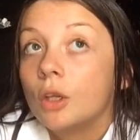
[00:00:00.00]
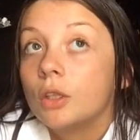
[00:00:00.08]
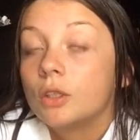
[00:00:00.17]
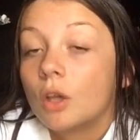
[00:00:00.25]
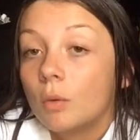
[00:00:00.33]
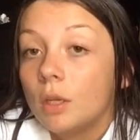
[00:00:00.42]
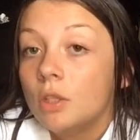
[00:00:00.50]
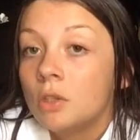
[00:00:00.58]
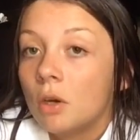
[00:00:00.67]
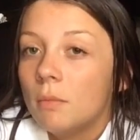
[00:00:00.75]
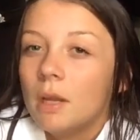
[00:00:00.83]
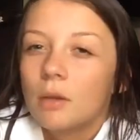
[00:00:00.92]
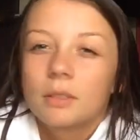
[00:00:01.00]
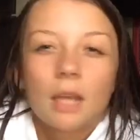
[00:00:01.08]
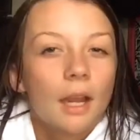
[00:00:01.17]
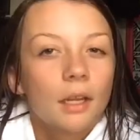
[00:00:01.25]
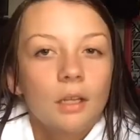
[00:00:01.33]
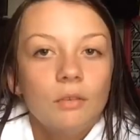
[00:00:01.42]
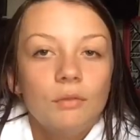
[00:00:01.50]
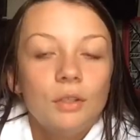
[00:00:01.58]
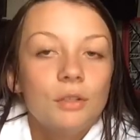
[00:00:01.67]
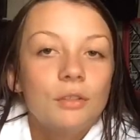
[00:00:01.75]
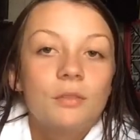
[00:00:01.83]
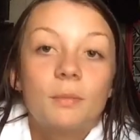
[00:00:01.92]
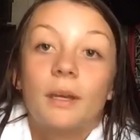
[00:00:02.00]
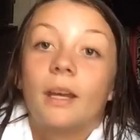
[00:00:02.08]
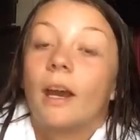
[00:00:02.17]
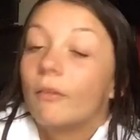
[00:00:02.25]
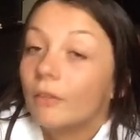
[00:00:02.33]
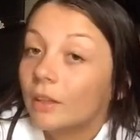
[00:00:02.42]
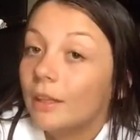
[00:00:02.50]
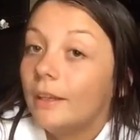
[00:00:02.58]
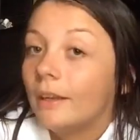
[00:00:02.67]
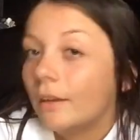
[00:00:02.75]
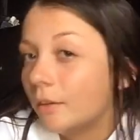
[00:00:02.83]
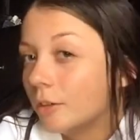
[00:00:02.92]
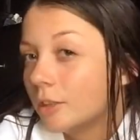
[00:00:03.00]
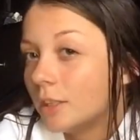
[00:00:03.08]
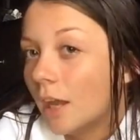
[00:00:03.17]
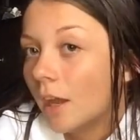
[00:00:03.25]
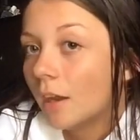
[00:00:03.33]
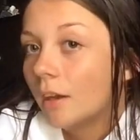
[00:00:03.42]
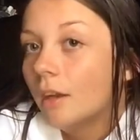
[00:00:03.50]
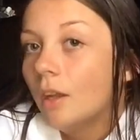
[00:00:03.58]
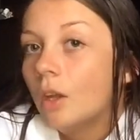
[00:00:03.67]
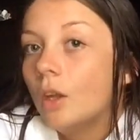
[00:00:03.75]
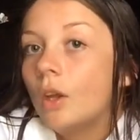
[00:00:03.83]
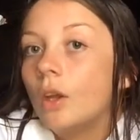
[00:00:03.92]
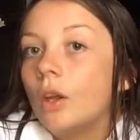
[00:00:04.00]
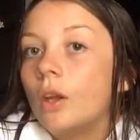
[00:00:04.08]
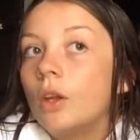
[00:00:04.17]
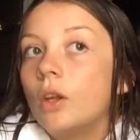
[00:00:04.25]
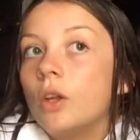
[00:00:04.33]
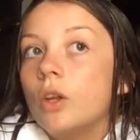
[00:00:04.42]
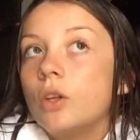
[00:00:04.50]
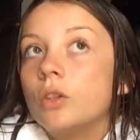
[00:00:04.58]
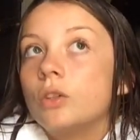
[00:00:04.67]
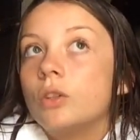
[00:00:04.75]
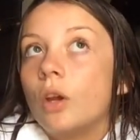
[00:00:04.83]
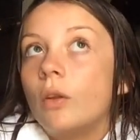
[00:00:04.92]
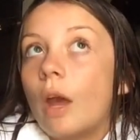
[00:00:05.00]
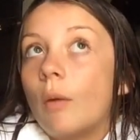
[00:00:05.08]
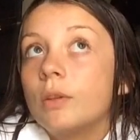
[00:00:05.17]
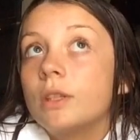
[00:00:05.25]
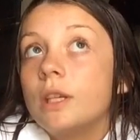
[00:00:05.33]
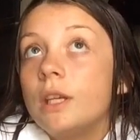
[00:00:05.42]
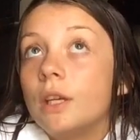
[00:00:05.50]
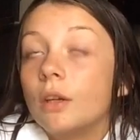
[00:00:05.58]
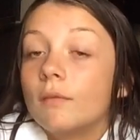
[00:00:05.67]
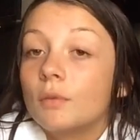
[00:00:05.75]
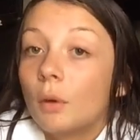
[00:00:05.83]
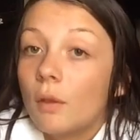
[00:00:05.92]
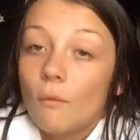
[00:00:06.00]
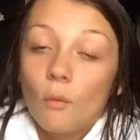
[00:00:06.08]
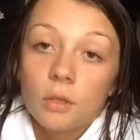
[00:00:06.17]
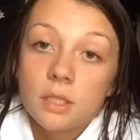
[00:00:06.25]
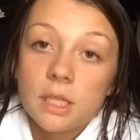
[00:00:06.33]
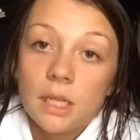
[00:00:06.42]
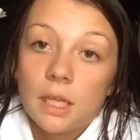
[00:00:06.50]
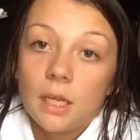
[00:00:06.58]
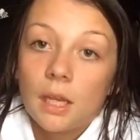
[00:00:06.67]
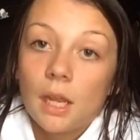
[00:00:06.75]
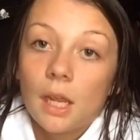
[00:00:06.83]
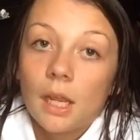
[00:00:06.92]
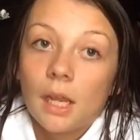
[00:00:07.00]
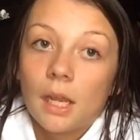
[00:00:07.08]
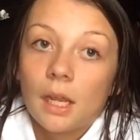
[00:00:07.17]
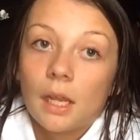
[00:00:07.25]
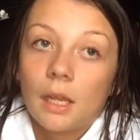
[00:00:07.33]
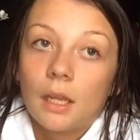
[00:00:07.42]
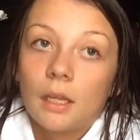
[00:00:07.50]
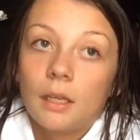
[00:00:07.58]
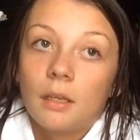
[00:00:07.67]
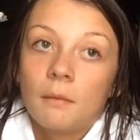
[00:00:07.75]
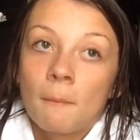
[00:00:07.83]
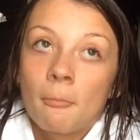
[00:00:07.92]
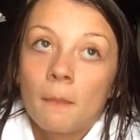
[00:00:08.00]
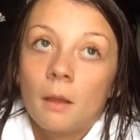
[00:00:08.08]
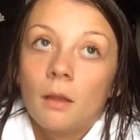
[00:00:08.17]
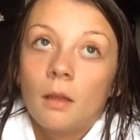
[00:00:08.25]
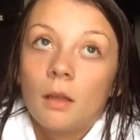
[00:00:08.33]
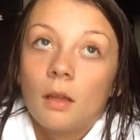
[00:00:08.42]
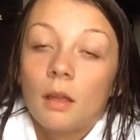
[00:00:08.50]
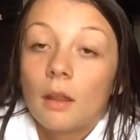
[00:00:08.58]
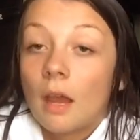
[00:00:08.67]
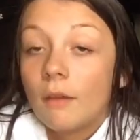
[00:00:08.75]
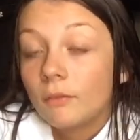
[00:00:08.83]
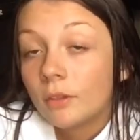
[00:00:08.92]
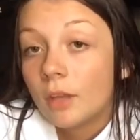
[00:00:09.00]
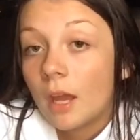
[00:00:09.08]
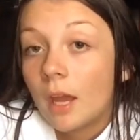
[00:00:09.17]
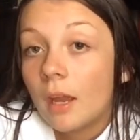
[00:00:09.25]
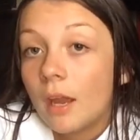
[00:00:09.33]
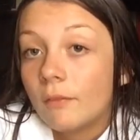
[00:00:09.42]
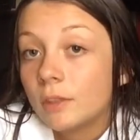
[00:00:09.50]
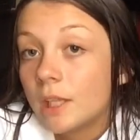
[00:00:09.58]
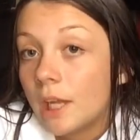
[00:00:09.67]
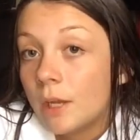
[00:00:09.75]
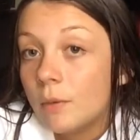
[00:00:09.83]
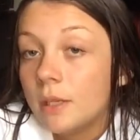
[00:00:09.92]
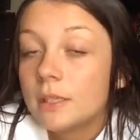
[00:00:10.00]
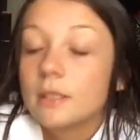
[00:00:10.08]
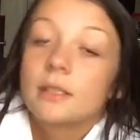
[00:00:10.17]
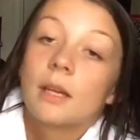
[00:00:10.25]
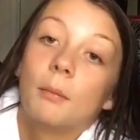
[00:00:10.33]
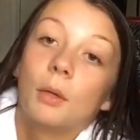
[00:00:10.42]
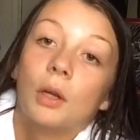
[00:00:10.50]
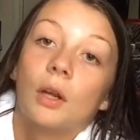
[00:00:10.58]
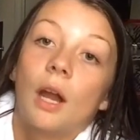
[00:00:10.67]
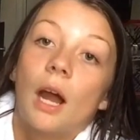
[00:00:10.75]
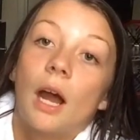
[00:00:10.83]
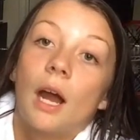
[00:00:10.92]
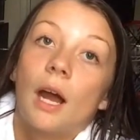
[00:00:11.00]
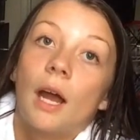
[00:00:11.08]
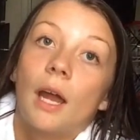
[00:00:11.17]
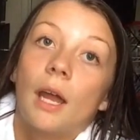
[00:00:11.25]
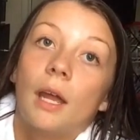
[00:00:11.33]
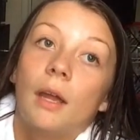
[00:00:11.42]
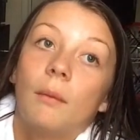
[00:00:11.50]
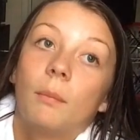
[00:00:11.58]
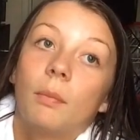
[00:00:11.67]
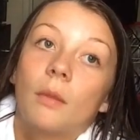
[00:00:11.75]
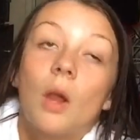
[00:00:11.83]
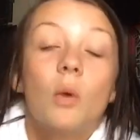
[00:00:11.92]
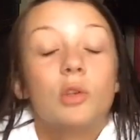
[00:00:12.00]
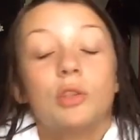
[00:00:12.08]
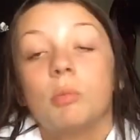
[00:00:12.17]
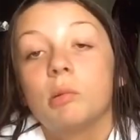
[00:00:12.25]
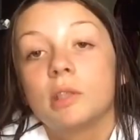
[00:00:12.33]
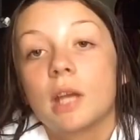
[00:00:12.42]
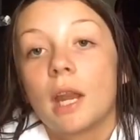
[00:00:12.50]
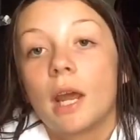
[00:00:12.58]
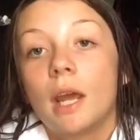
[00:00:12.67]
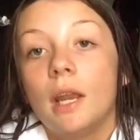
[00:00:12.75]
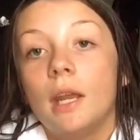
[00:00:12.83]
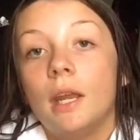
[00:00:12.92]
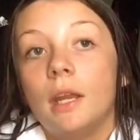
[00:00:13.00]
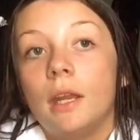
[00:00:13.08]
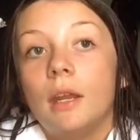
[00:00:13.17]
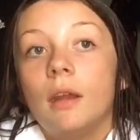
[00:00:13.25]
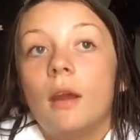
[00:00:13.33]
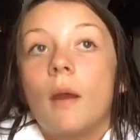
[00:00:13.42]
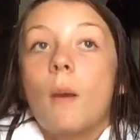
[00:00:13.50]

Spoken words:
So when he told me, I was kind of confused, but I really did understand. So that was the year of 2014, and after that, after the 8 weeks in summer, I was super sad I had to end it.